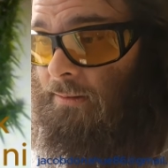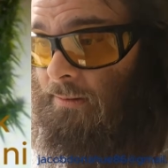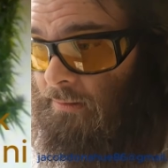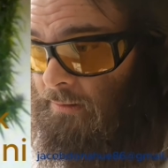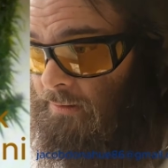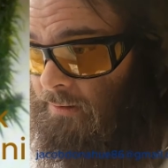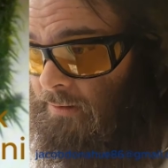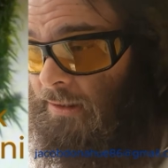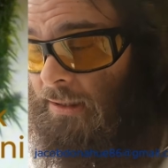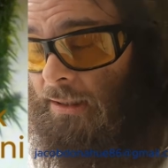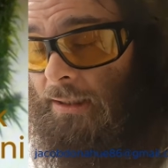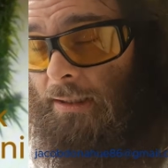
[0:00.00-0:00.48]

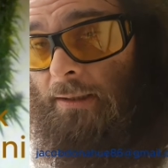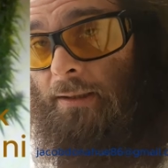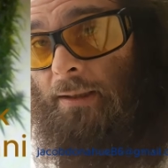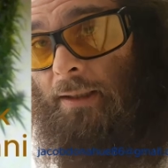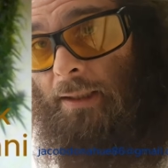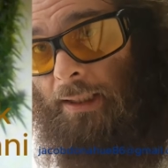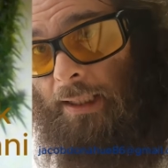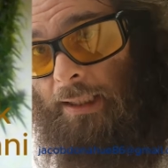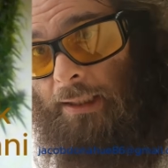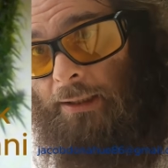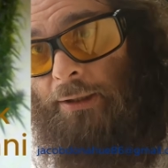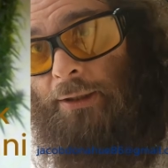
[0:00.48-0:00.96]
seed
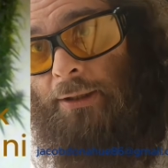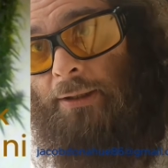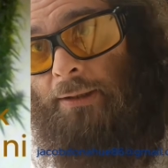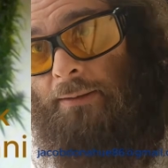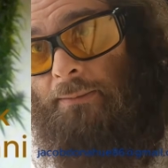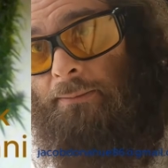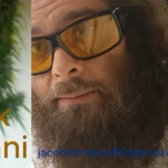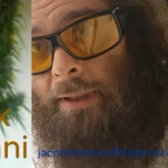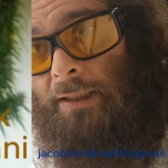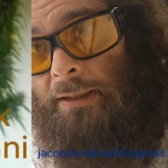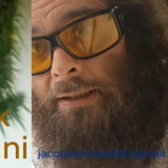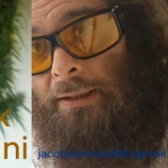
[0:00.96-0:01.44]

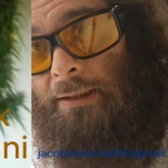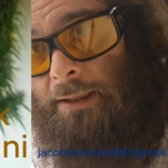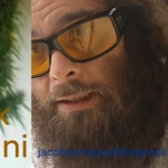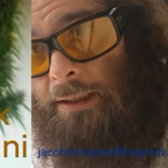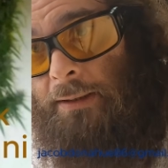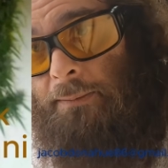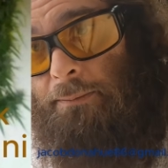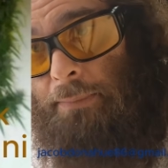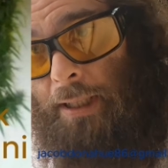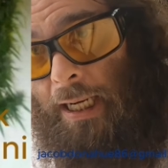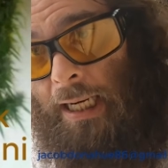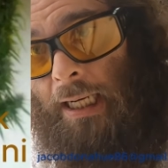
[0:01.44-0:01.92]
collection, my
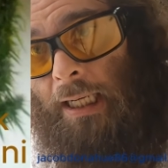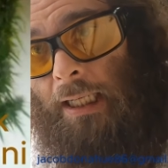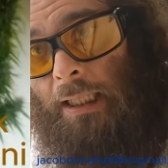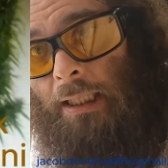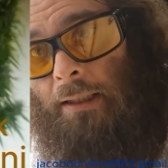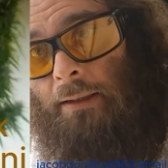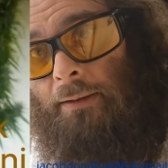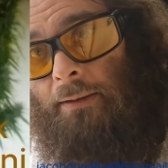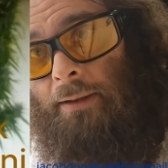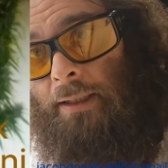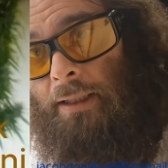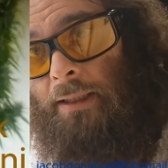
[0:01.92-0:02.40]
seed
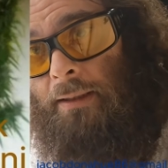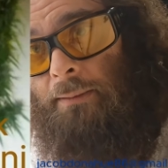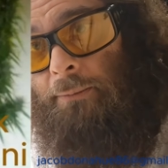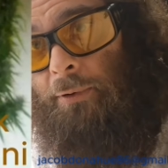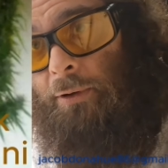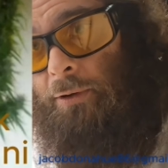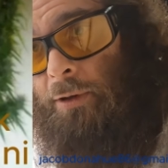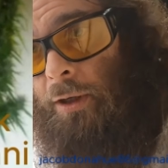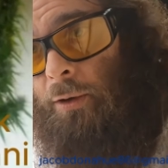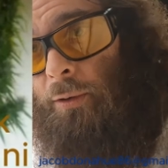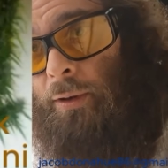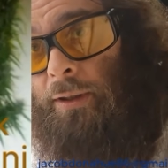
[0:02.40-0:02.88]
bank that I'm
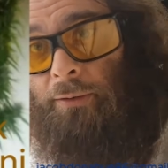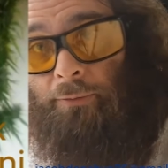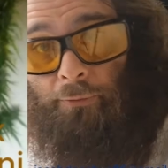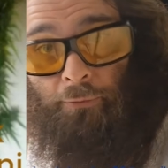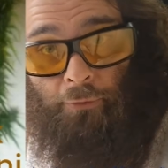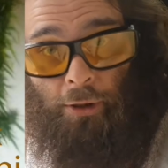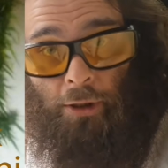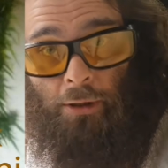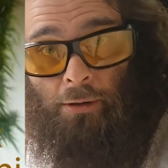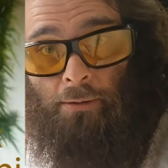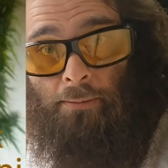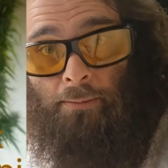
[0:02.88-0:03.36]
growing
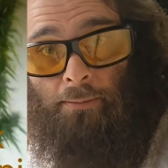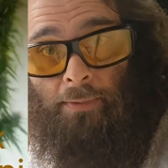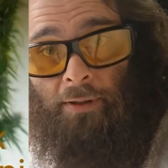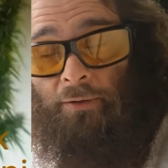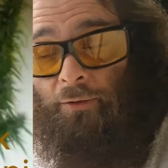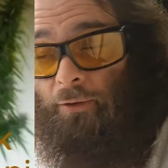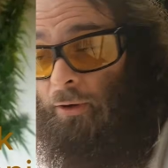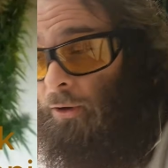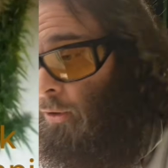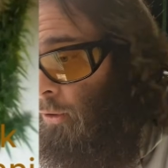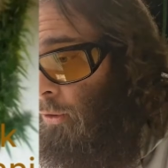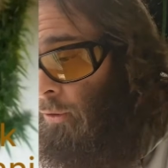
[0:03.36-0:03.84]
from,
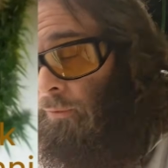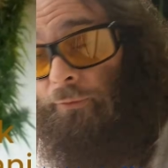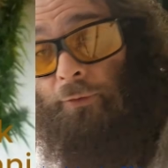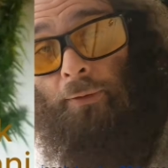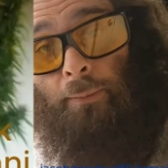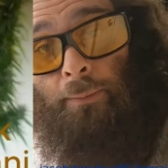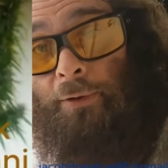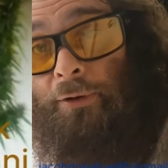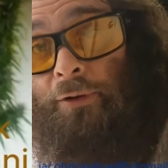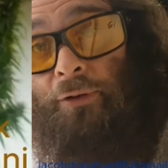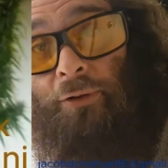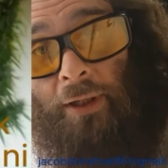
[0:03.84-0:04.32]
it's all
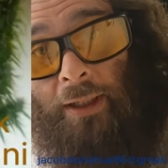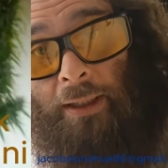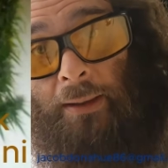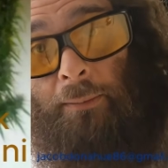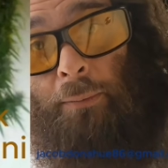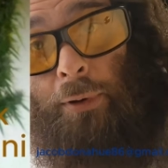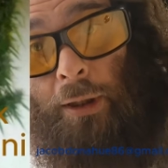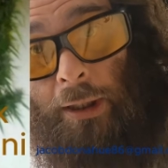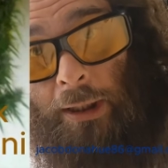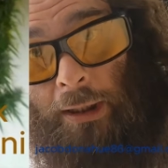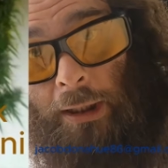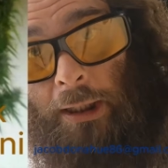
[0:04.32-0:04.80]
from the
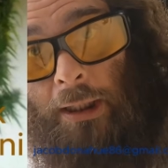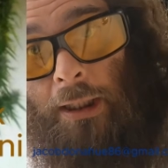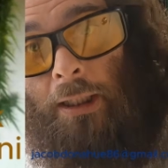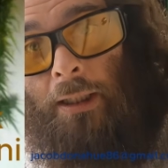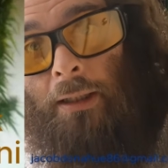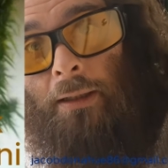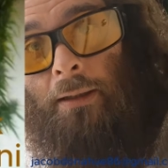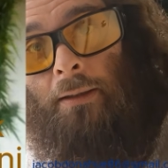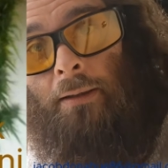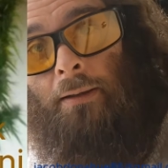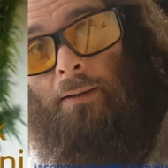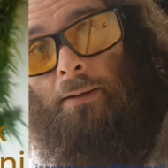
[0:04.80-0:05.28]
same breeder.
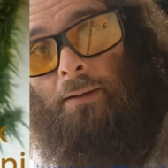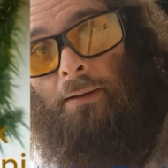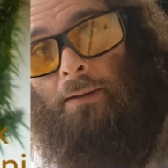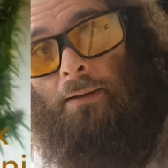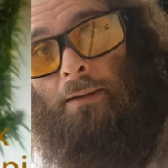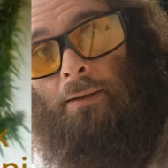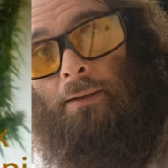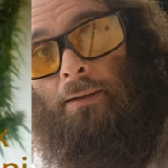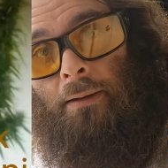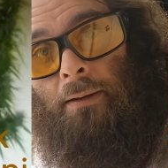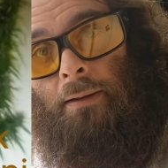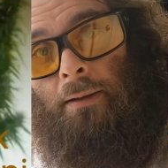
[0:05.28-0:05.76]

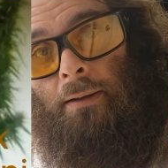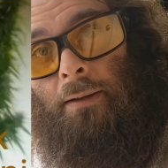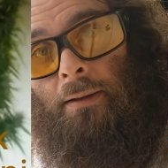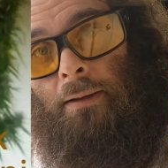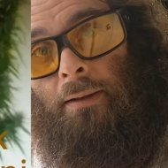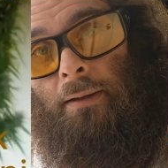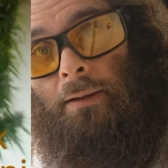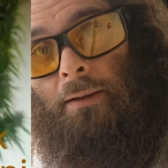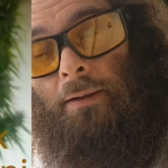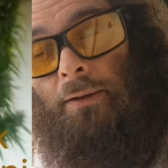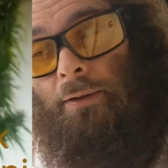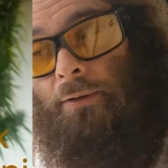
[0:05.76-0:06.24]

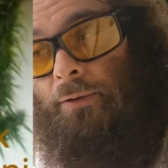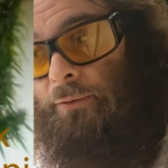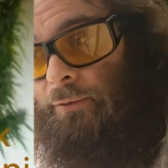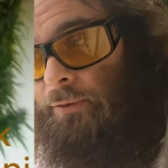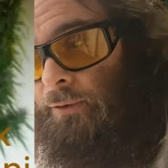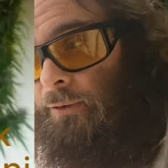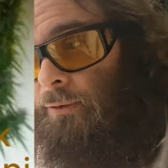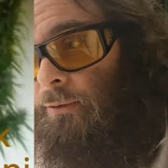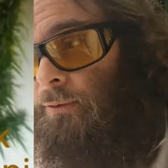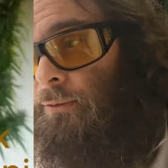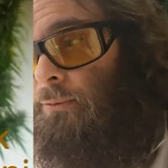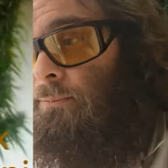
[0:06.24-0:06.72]

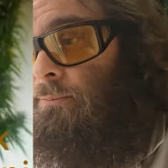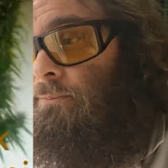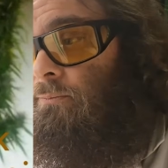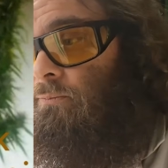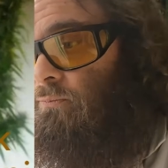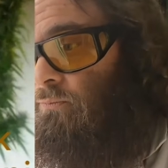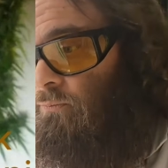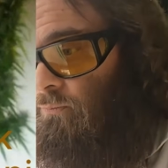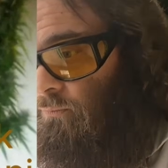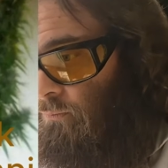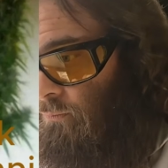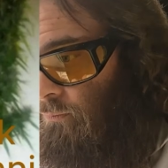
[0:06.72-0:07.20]
So,
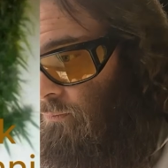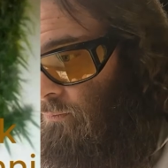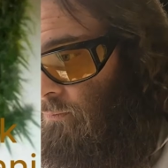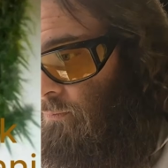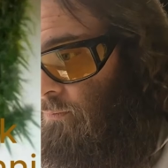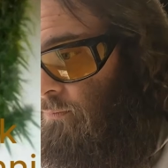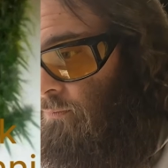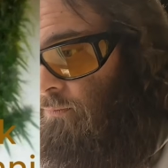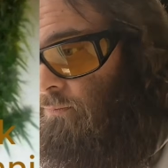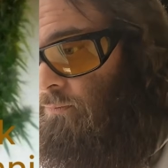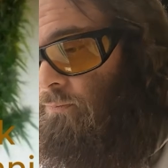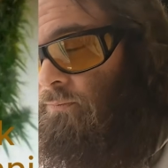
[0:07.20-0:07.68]

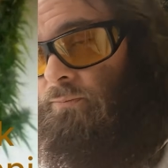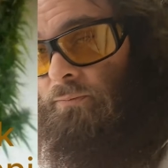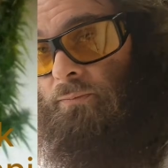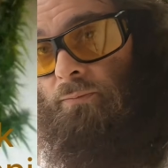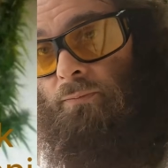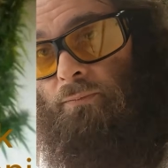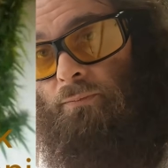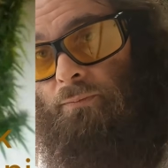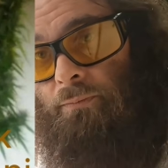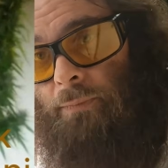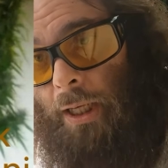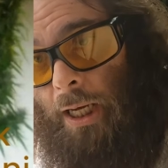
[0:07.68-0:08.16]

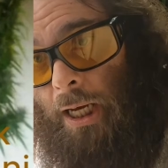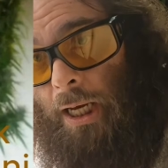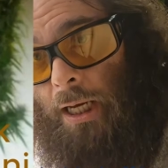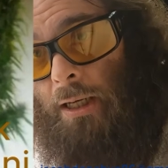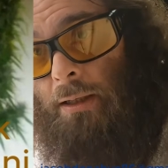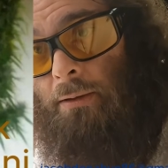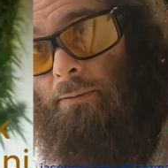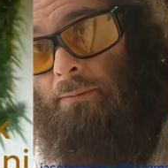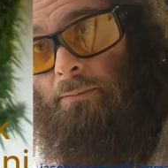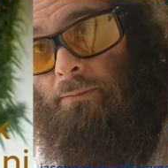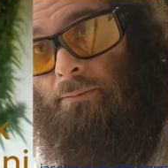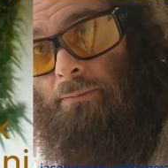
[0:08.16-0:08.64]

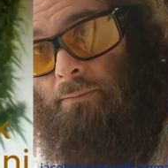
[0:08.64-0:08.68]
yeah,